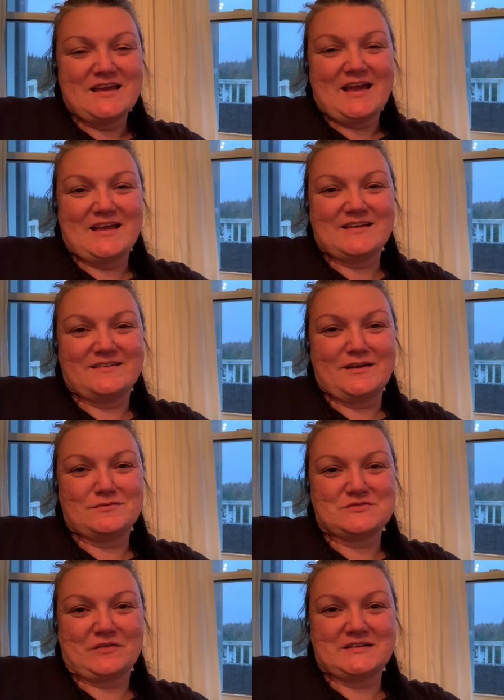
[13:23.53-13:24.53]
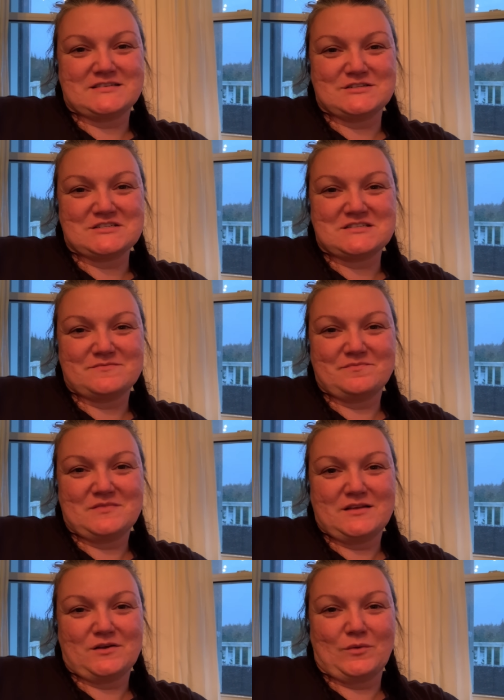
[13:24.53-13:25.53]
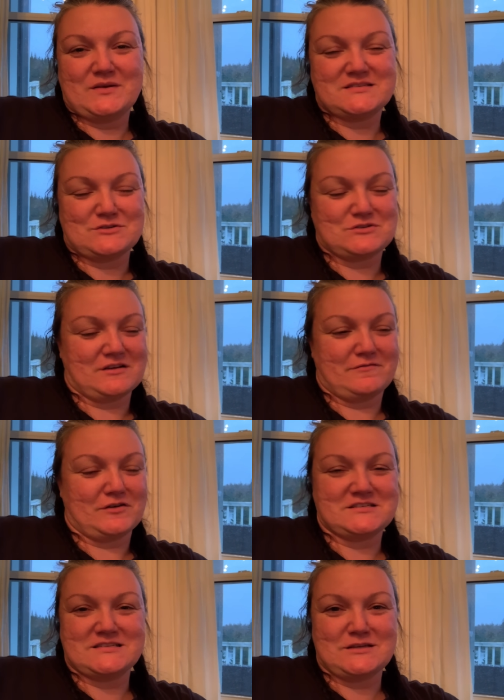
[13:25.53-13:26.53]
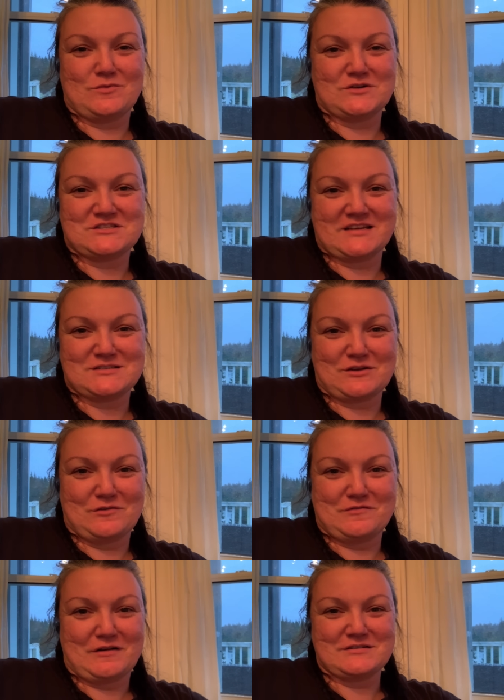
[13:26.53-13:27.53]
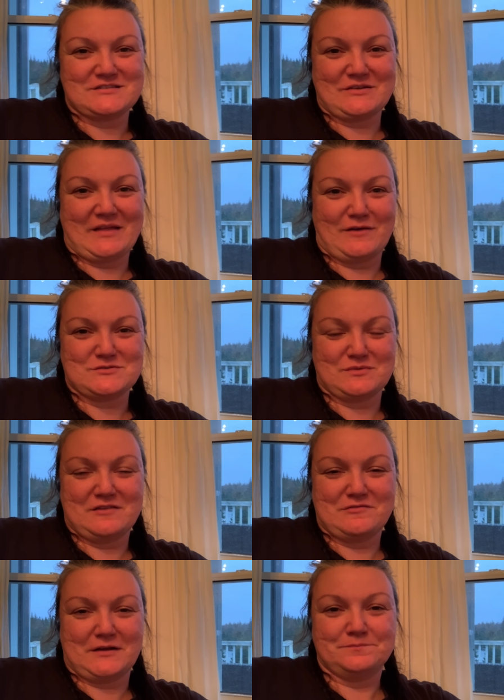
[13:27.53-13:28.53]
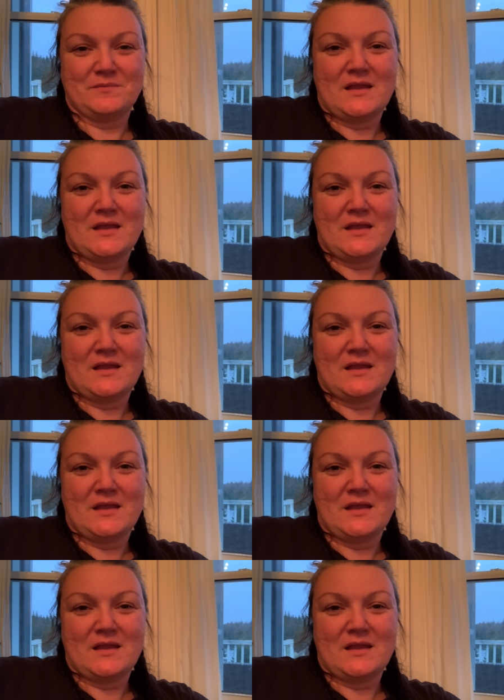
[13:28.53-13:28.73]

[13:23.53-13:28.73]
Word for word: And it was fun to just always interesting for us to see which things go first. So that was really fun.